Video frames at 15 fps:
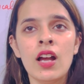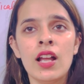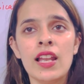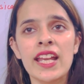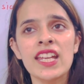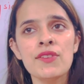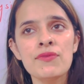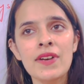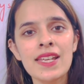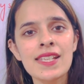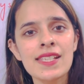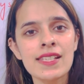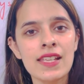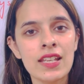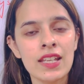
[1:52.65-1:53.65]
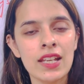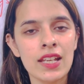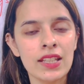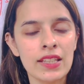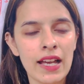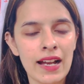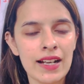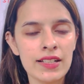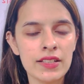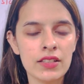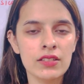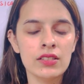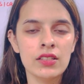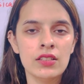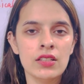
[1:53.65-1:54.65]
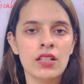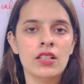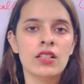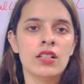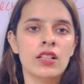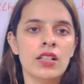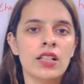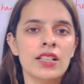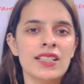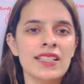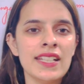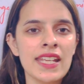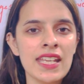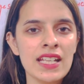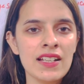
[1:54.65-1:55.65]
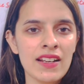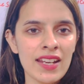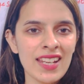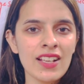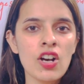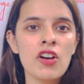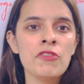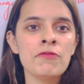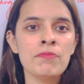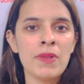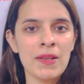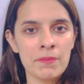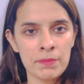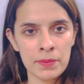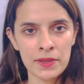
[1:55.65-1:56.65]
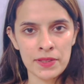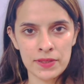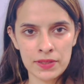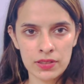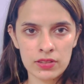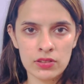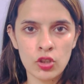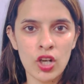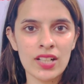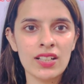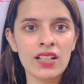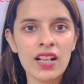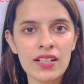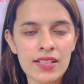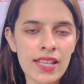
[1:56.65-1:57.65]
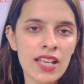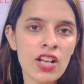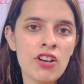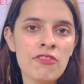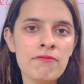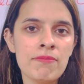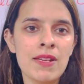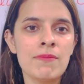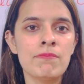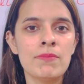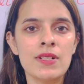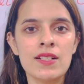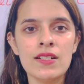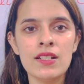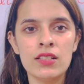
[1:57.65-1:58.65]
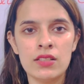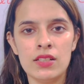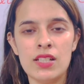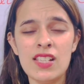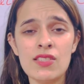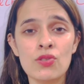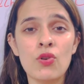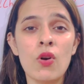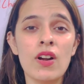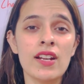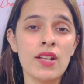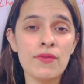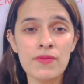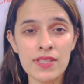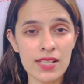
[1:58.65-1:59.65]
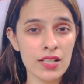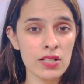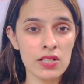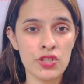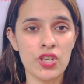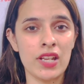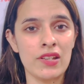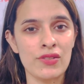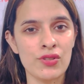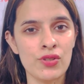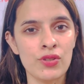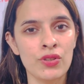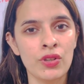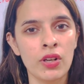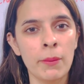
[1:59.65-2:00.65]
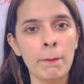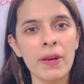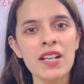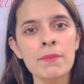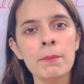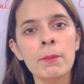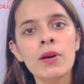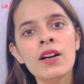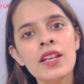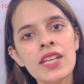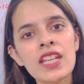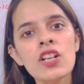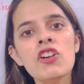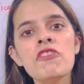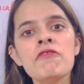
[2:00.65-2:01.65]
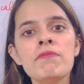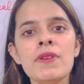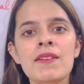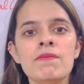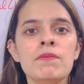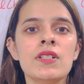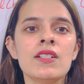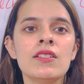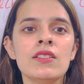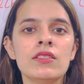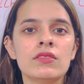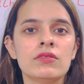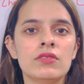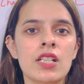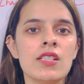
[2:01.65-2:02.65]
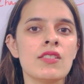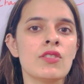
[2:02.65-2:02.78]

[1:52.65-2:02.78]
like if I say that tearing of paper or cutting of paper is called a physical change, but burning of paper is